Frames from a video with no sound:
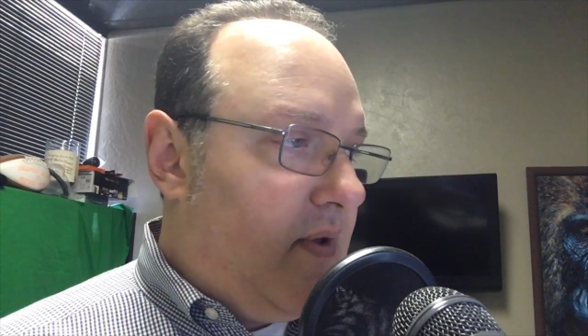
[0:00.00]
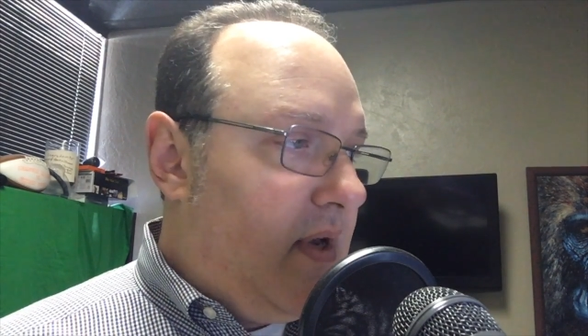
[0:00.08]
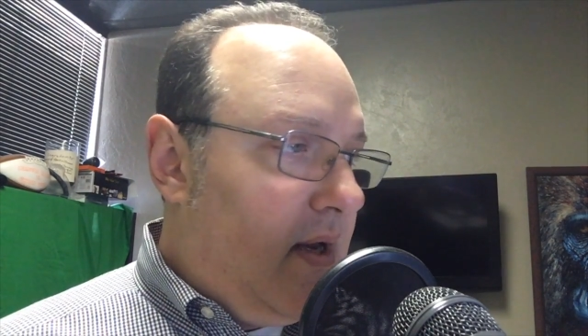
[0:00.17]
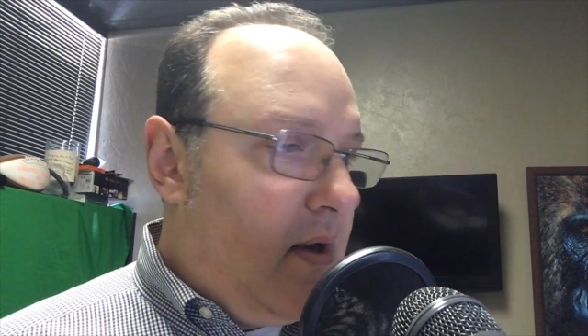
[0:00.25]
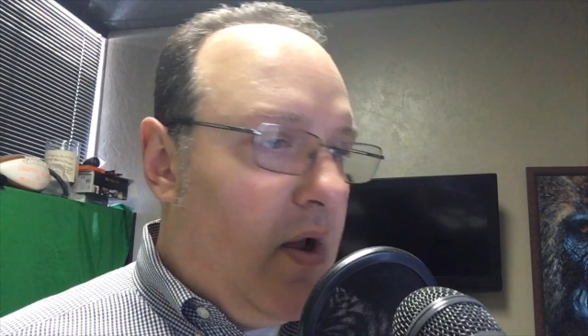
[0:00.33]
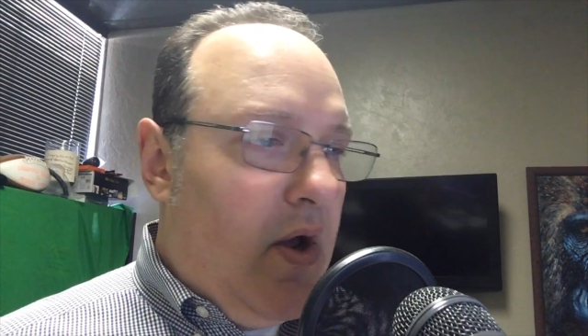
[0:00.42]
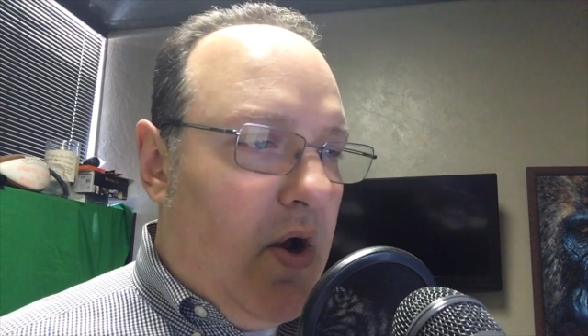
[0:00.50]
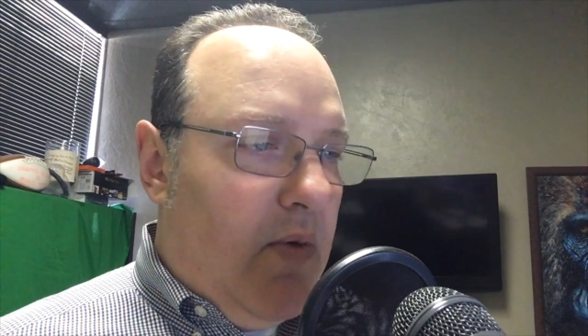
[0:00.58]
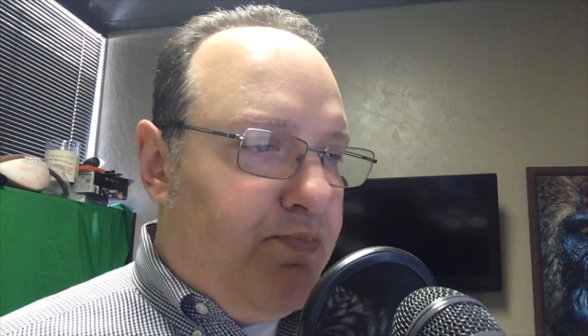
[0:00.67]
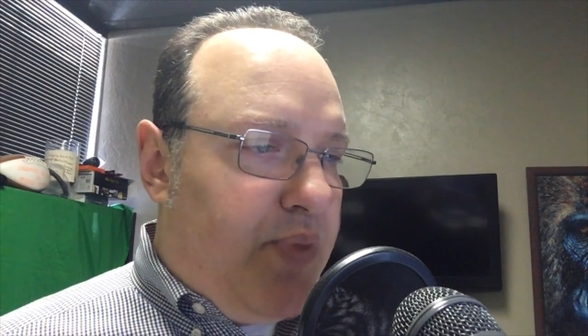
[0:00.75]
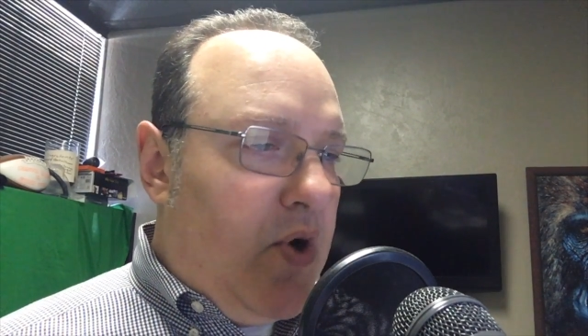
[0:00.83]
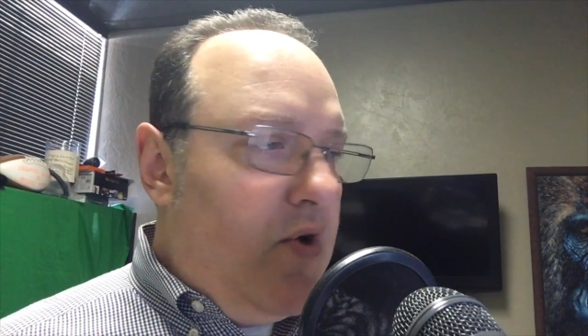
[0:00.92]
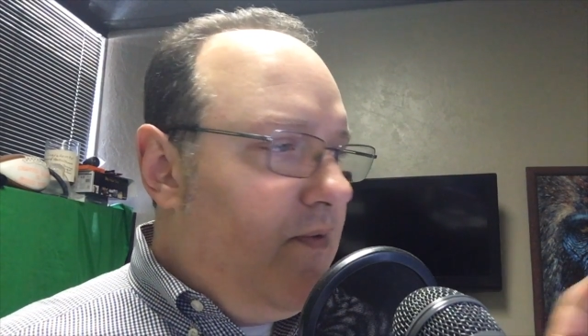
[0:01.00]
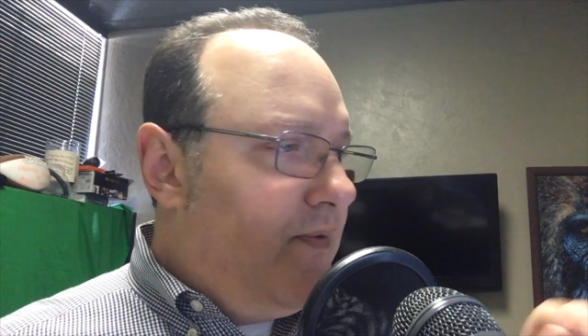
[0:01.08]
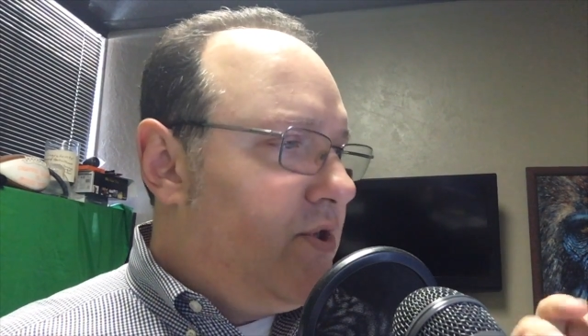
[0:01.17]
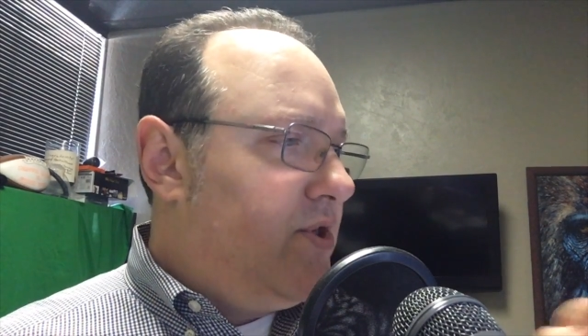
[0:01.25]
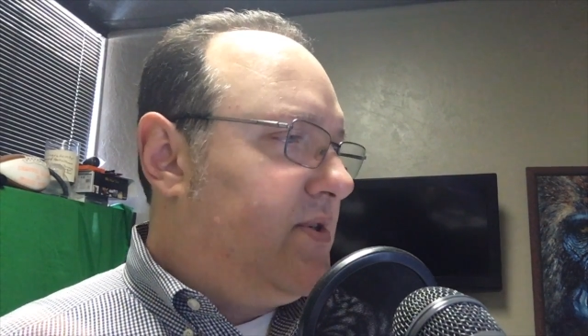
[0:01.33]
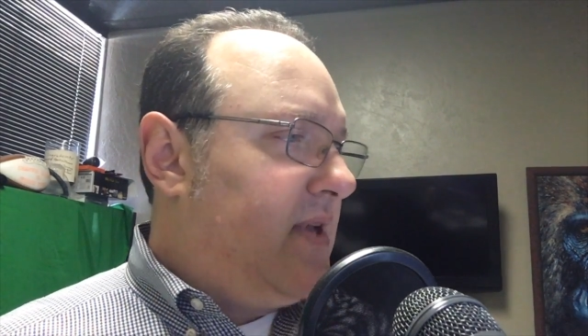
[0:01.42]
And then poof,
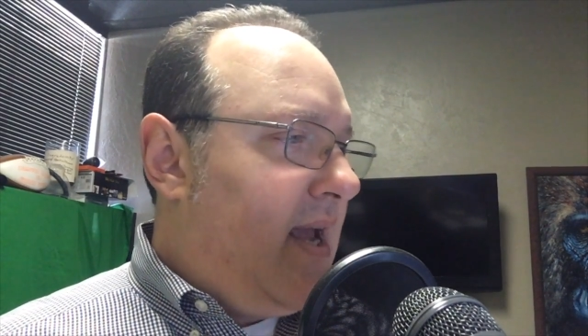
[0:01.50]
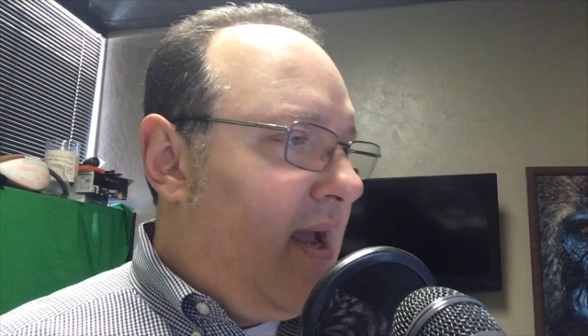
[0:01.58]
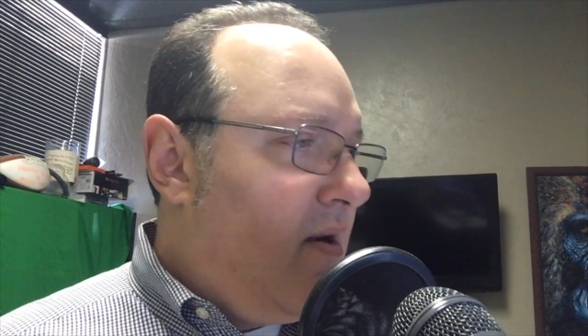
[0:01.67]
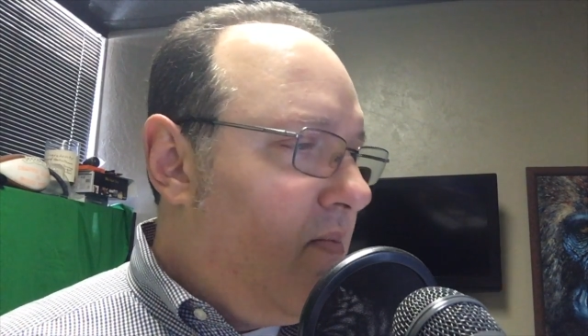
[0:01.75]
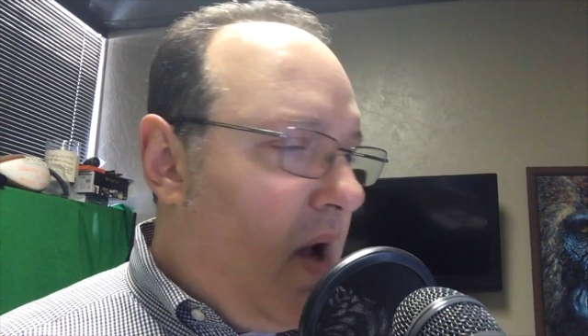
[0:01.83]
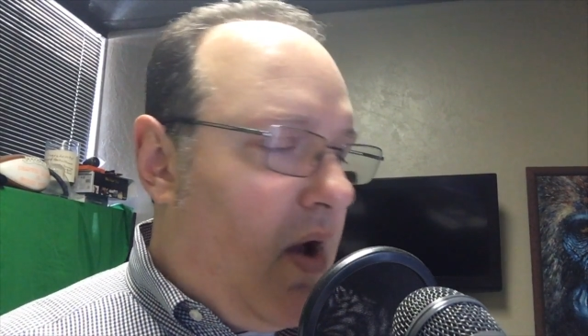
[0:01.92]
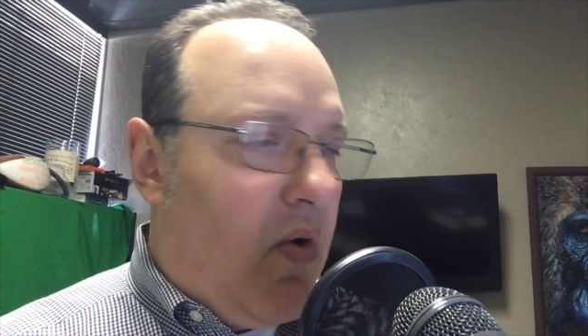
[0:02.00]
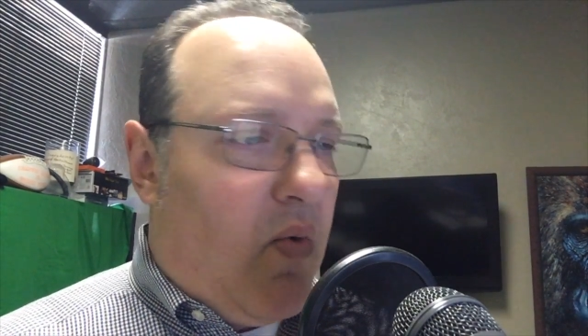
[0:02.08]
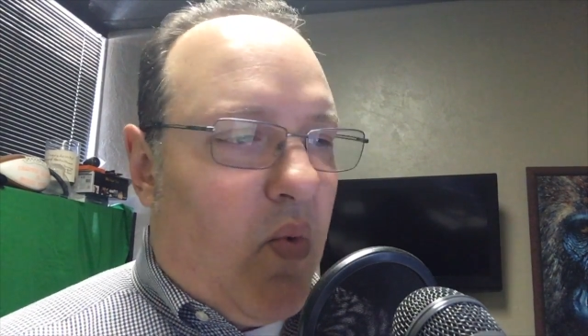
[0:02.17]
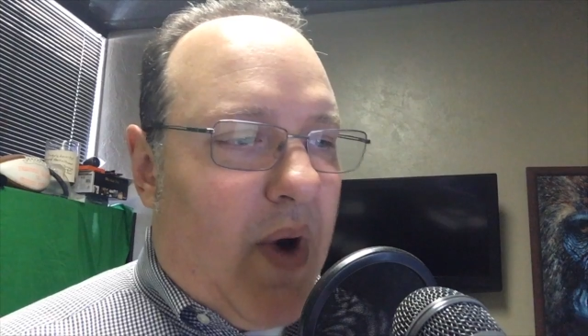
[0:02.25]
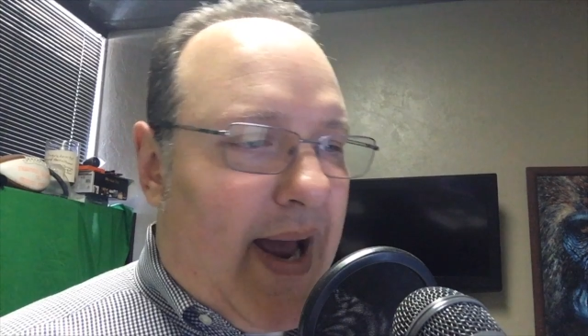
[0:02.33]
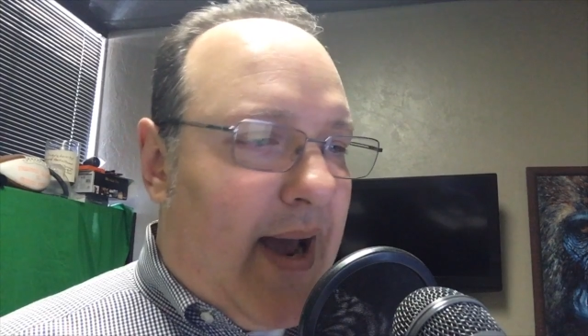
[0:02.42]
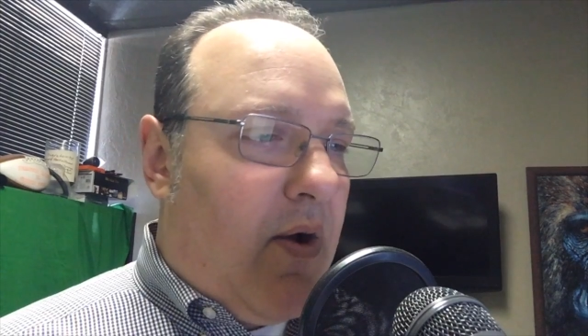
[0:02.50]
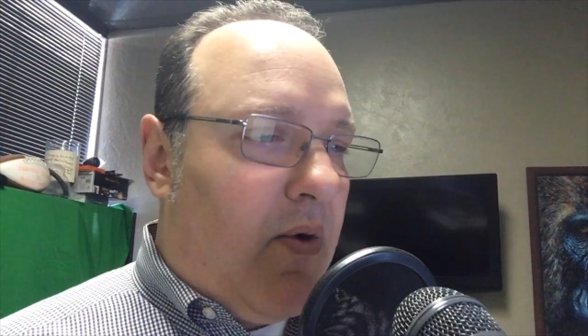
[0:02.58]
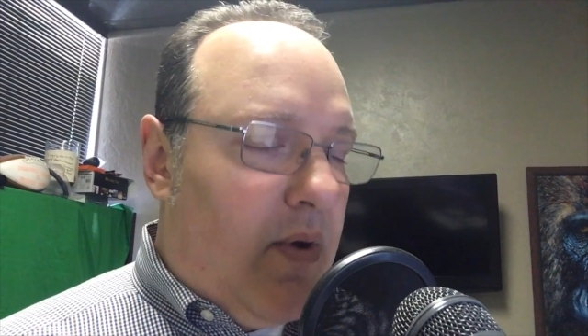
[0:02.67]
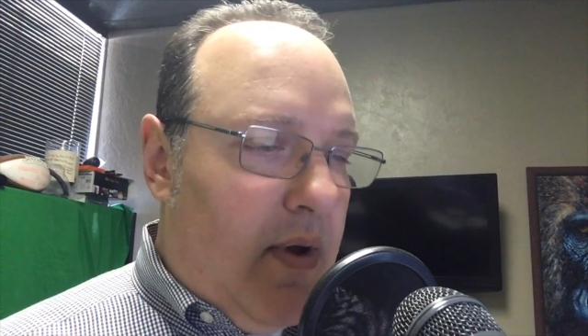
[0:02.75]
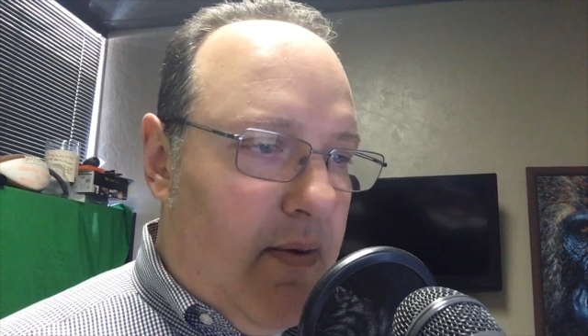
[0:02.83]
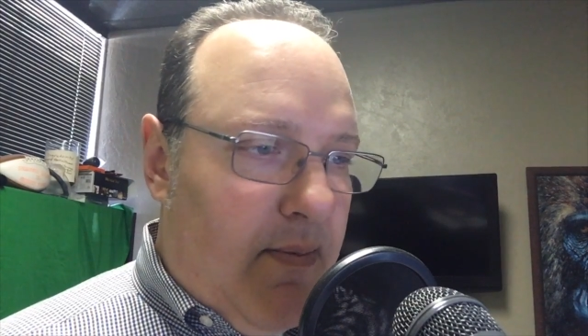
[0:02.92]
shazam,
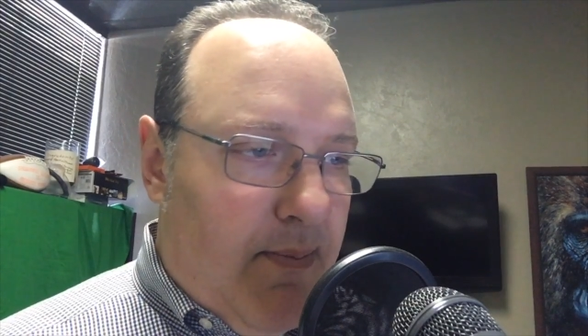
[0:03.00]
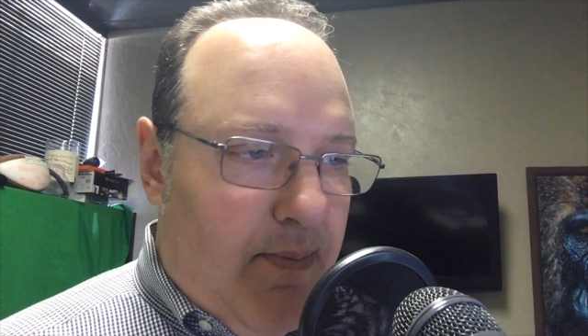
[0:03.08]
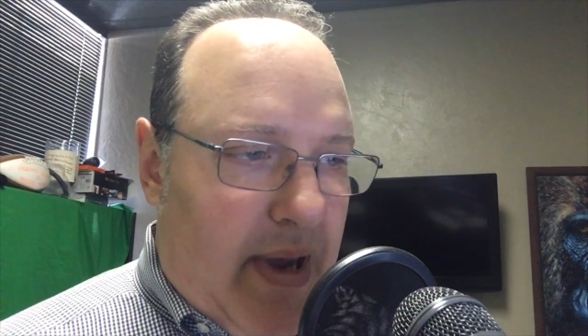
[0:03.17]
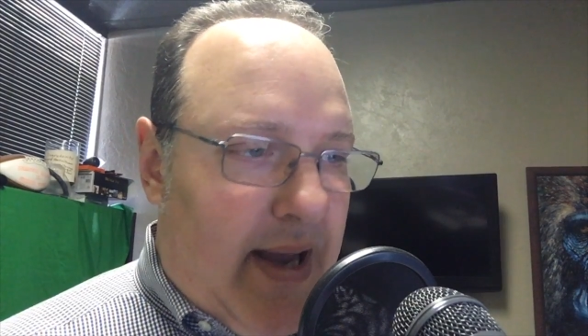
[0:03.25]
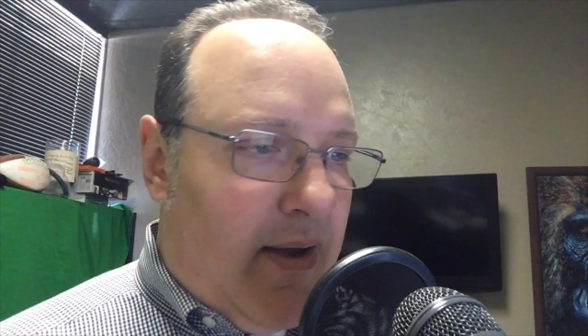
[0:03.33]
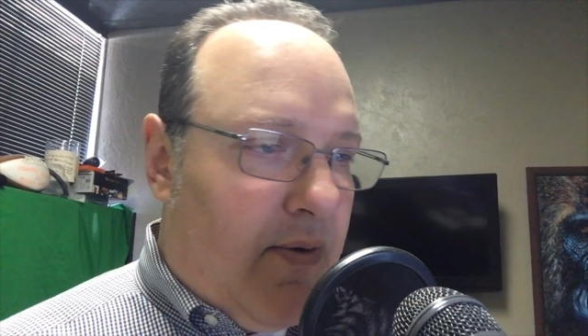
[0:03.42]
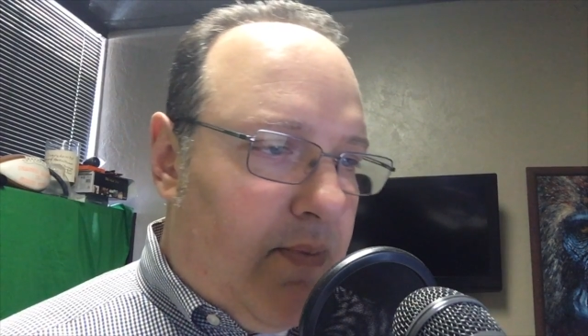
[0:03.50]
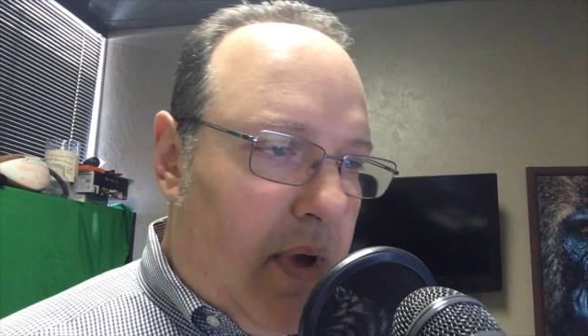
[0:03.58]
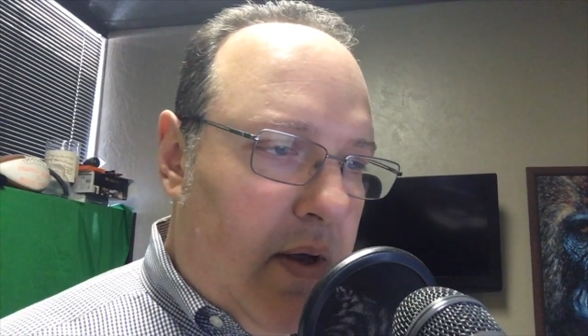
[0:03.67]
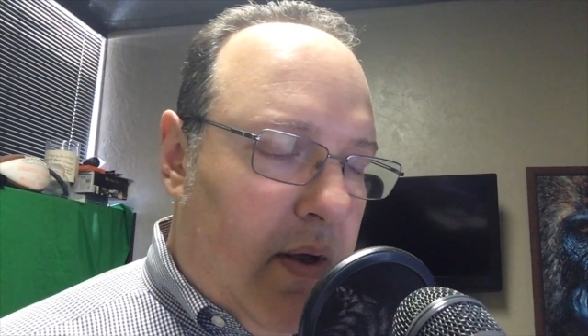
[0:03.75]
wow, bam.